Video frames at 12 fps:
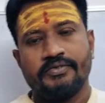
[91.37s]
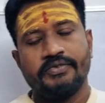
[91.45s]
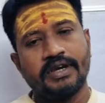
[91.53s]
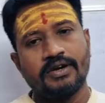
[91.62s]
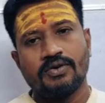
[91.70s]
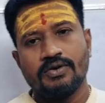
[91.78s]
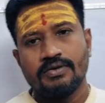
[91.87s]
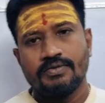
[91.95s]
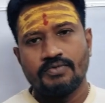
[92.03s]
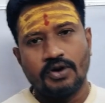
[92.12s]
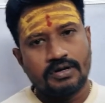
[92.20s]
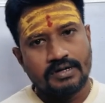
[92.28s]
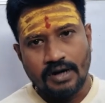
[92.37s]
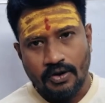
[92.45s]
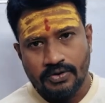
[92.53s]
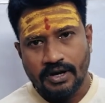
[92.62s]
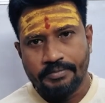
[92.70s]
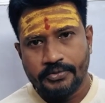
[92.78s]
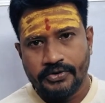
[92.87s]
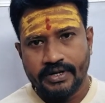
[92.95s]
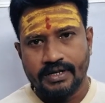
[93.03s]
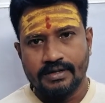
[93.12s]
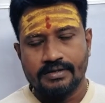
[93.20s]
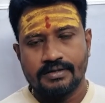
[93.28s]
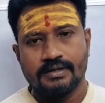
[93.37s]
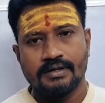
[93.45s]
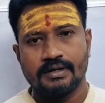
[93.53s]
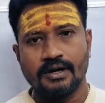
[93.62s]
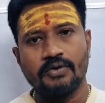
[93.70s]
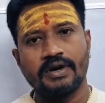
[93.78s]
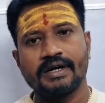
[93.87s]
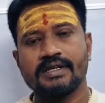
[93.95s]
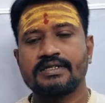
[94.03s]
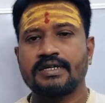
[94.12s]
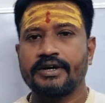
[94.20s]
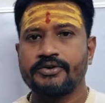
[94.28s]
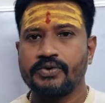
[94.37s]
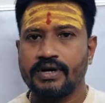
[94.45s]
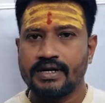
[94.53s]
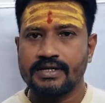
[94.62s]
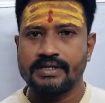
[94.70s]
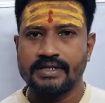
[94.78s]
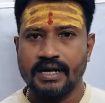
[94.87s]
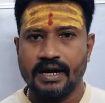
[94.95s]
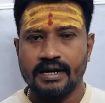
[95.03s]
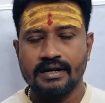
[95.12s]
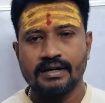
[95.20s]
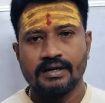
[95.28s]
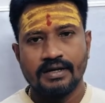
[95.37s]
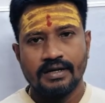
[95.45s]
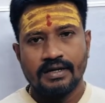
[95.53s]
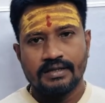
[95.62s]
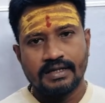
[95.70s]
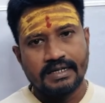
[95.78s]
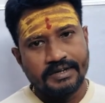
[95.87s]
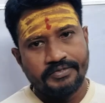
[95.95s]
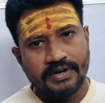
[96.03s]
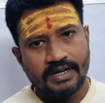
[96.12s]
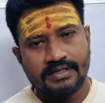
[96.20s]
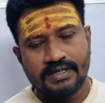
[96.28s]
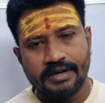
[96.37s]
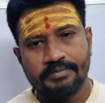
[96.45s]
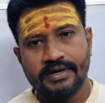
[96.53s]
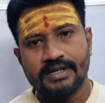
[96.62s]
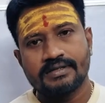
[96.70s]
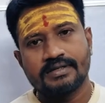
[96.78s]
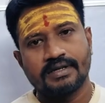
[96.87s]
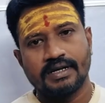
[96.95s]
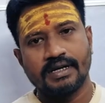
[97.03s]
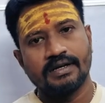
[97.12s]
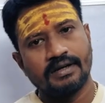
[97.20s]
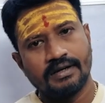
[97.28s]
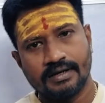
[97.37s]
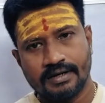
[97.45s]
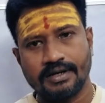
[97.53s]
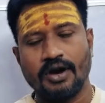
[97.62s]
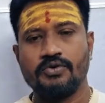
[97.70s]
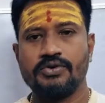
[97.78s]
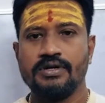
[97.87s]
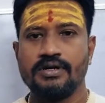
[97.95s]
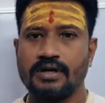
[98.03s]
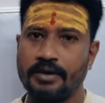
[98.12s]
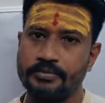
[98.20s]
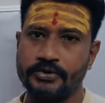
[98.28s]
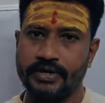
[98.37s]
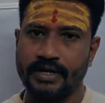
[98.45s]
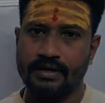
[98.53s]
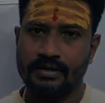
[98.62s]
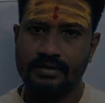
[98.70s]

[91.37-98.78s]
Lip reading: we know what cloud computing is. Now let us try to understand the different segments in cloud computing.